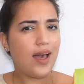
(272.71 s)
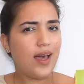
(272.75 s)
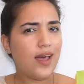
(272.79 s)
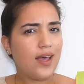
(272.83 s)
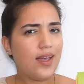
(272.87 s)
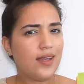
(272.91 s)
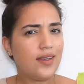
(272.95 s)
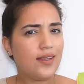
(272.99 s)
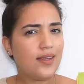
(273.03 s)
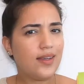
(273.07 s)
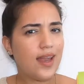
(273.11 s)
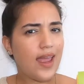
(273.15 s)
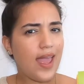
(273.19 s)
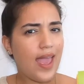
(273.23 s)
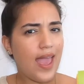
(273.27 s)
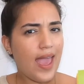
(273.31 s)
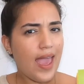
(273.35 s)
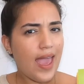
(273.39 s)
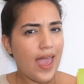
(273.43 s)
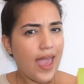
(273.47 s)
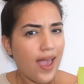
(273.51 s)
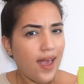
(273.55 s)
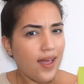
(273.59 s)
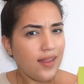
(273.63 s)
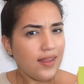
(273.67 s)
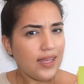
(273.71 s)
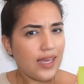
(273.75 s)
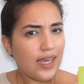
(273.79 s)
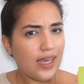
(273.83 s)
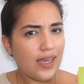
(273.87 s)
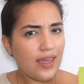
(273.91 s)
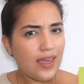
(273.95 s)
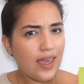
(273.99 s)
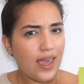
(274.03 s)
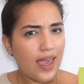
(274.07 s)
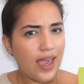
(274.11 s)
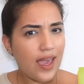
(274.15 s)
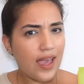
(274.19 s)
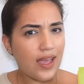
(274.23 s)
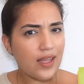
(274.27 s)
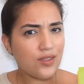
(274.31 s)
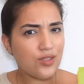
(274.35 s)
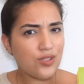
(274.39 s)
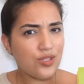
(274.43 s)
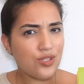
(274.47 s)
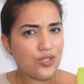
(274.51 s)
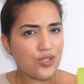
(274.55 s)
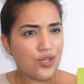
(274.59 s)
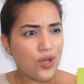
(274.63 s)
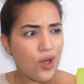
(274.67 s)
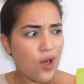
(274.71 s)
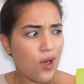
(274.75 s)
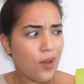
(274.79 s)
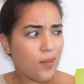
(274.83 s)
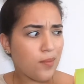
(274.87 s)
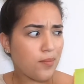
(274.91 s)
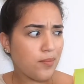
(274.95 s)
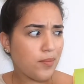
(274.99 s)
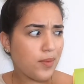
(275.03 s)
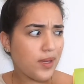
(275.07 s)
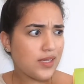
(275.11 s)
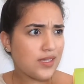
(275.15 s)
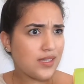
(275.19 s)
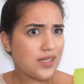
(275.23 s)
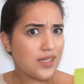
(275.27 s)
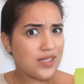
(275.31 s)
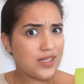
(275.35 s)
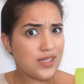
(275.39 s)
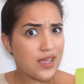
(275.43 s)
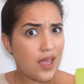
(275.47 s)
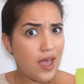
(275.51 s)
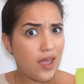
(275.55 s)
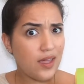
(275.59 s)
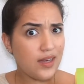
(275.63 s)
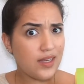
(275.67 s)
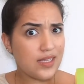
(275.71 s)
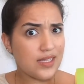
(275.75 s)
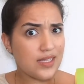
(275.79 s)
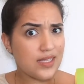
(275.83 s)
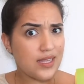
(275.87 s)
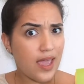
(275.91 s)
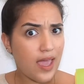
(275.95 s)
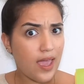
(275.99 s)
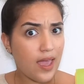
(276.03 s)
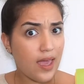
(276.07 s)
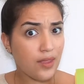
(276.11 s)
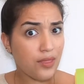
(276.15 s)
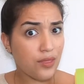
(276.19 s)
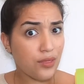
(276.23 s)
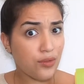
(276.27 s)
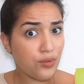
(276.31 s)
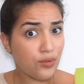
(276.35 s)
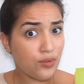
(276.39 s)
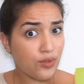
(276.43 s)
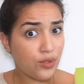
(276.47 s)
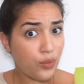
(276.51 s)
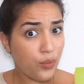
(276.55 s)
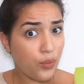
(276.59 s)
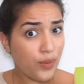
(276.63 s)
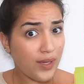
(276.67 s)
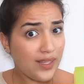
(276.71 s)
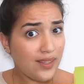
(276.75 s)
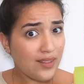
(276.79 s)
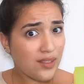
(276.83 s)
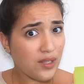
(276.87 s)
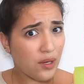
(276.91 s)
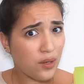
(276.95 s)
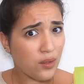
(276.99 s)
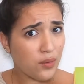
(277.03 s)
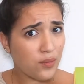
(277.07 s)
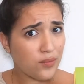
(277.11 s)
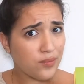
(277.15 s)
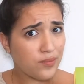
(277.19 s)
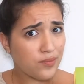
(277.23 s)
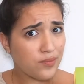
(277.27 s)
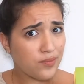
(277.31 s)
An alley cat saw Mrs. Honey's hat through the window.